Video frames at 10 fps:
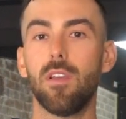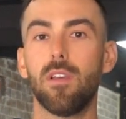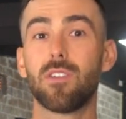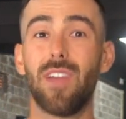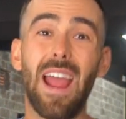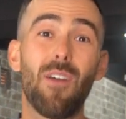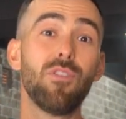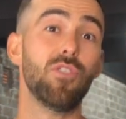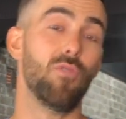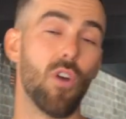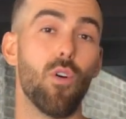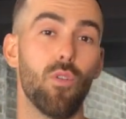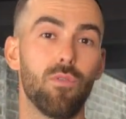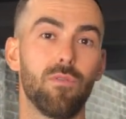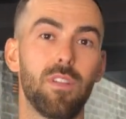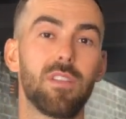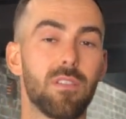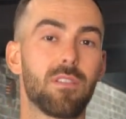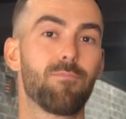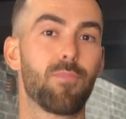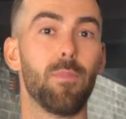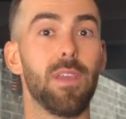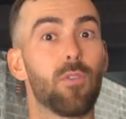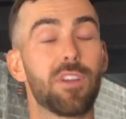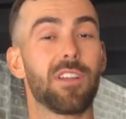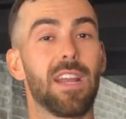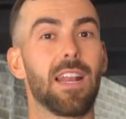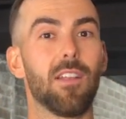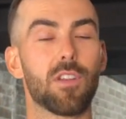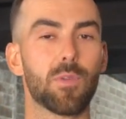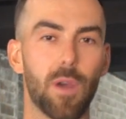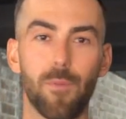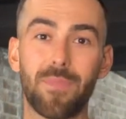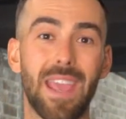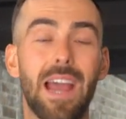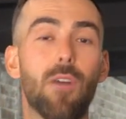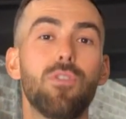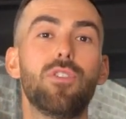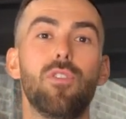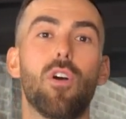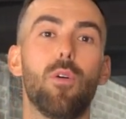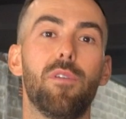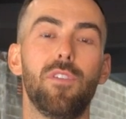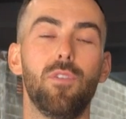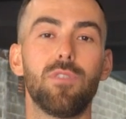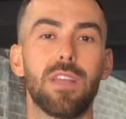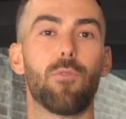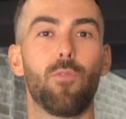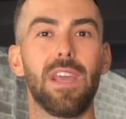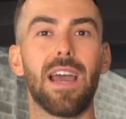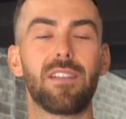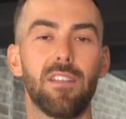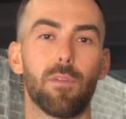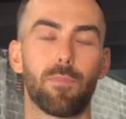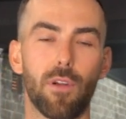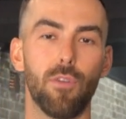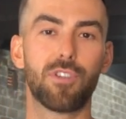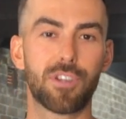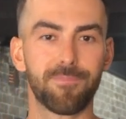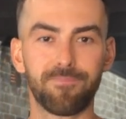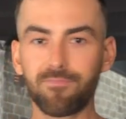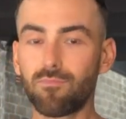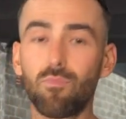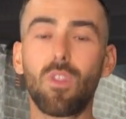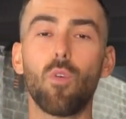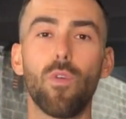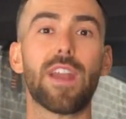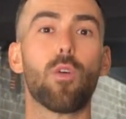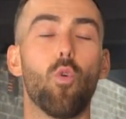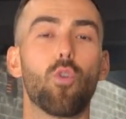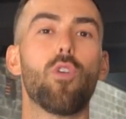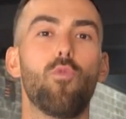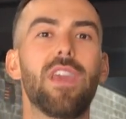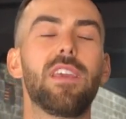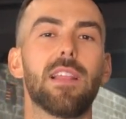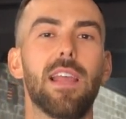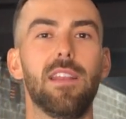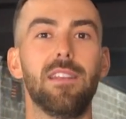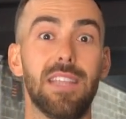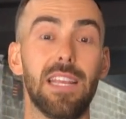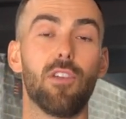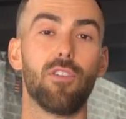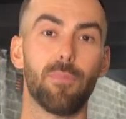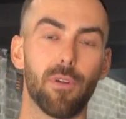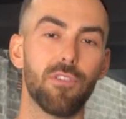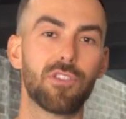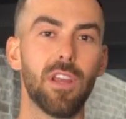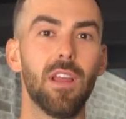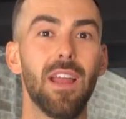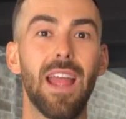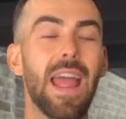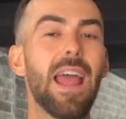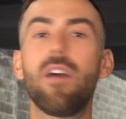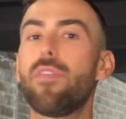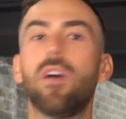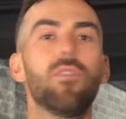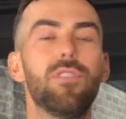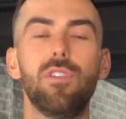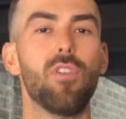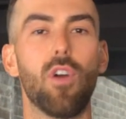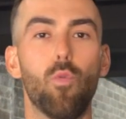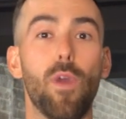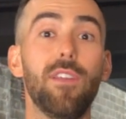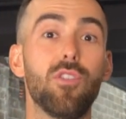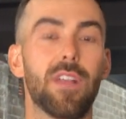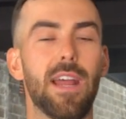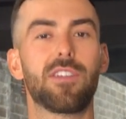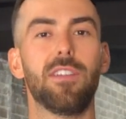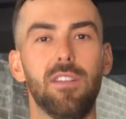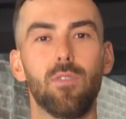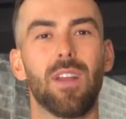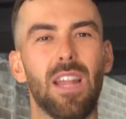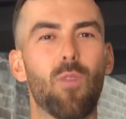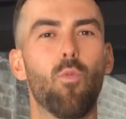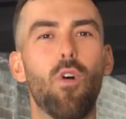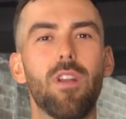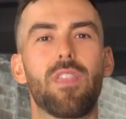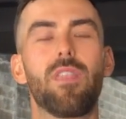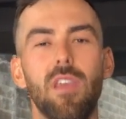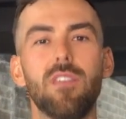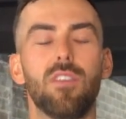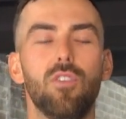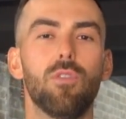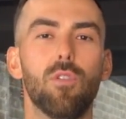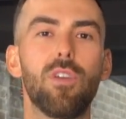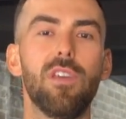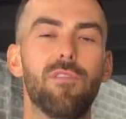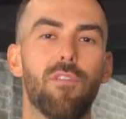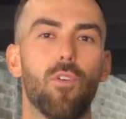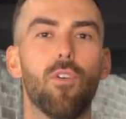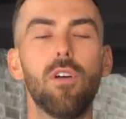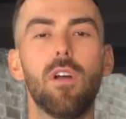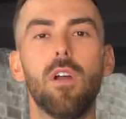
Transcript: So how would you know? This is probably a question I get a lot as well. How would you know if you use that reactive approach or that auto-regulated deload approach? How the hell do you know when you should actually do it? Like what things are you looking for